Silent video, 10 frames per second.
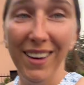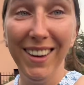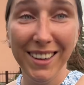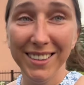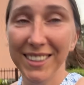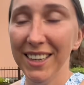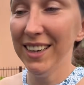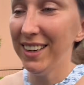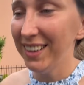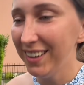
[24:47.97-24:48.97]
And
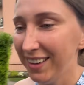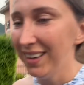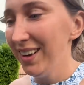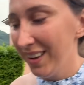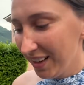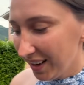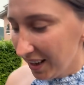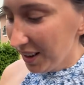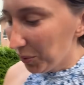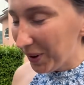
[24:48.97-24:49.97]

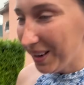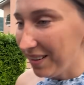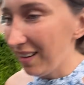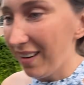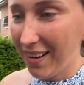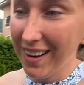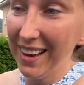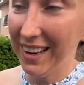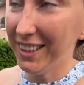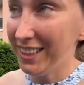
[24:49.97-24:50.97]
we are
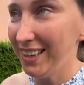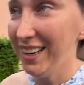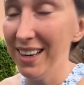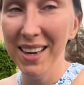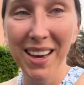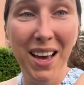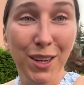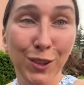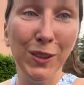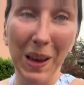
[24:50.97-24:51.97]
actually
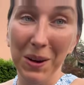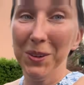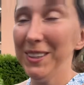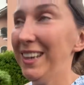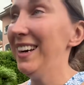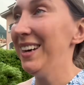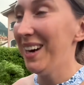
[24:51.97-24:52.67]
soaked.